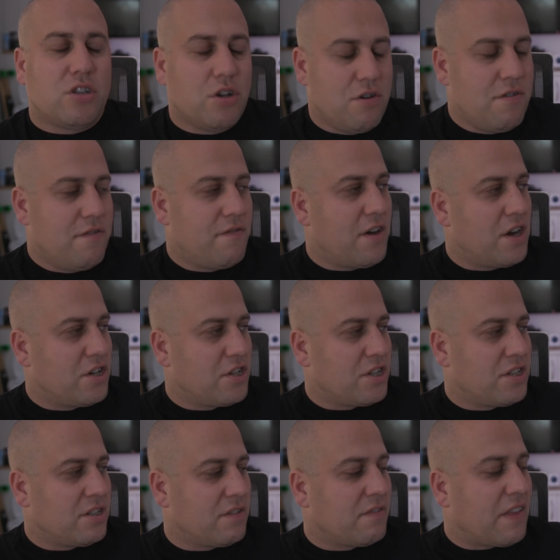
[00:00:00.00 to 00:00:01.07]
2
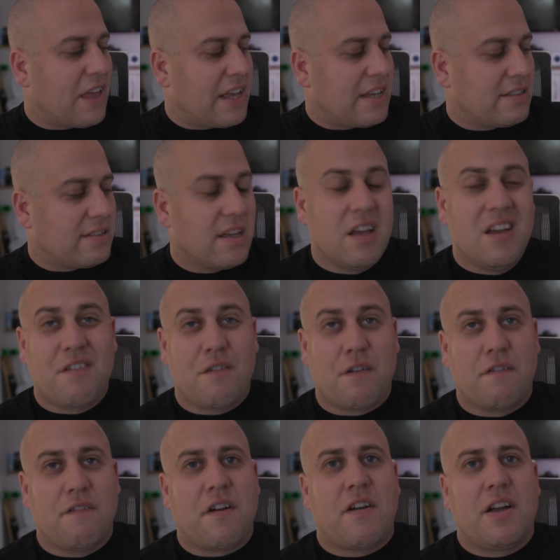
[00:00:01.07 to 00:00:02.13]
versions of this for
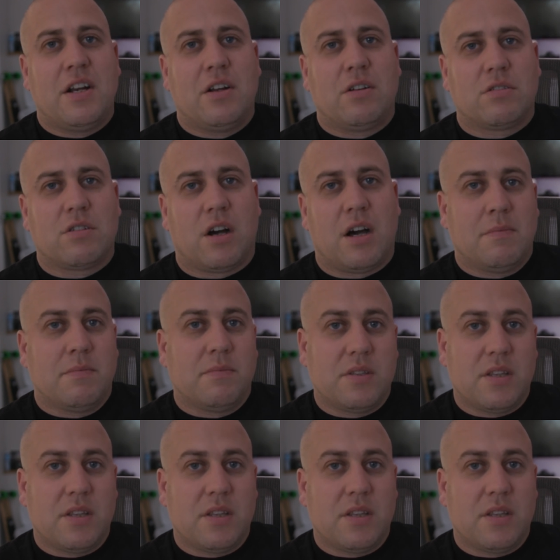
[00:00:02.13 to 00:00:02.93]
a very long time,